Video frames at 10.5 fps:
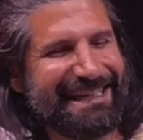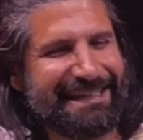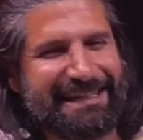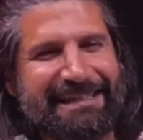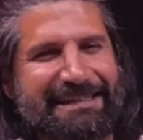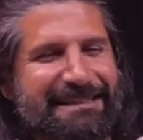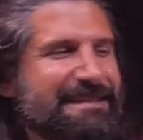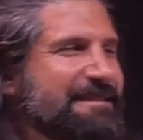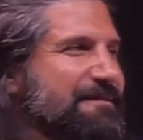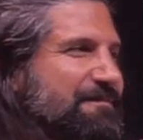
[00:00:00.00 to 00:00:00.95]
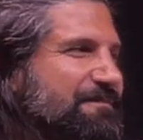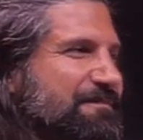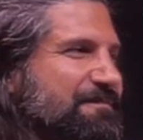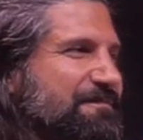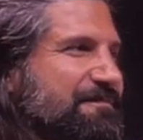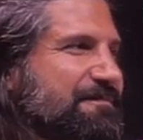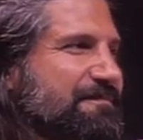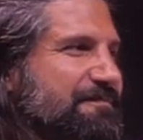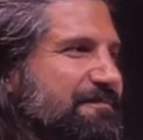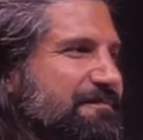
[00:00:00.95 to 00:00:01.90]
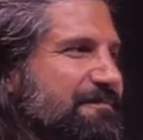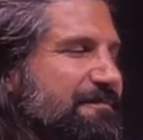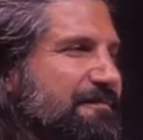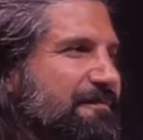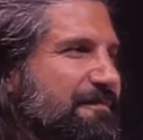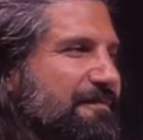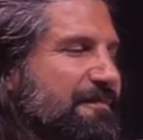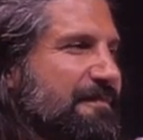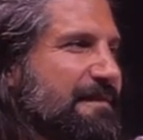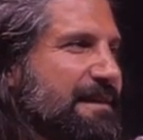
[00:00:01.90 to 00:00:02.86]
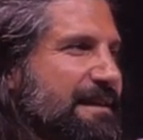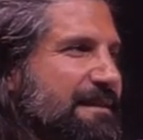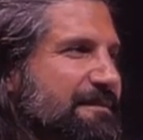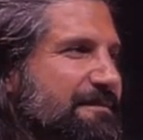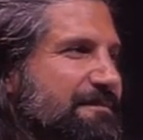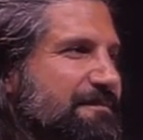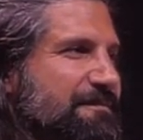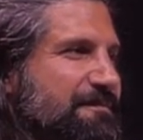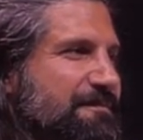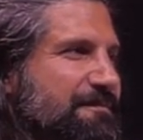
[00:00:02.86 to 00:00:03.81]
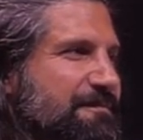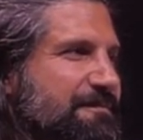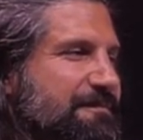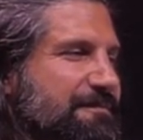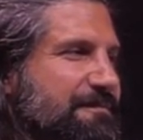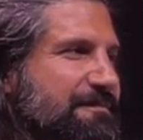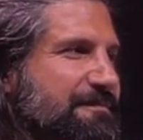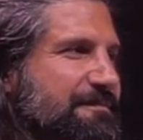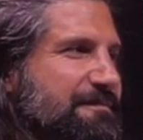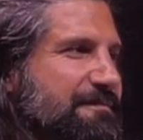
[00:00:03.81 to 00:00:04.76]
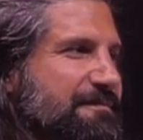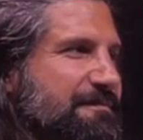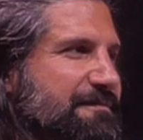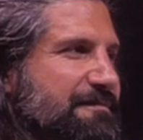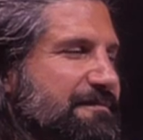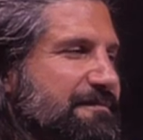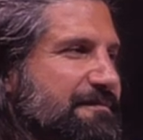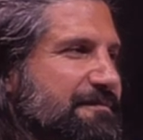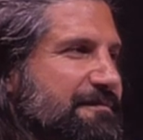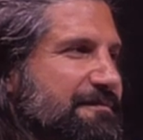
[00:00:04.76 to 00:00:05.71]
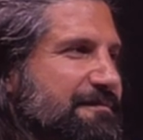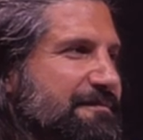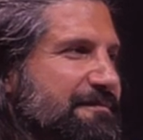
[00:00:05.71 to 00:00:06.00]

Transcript: The person shown says nothing.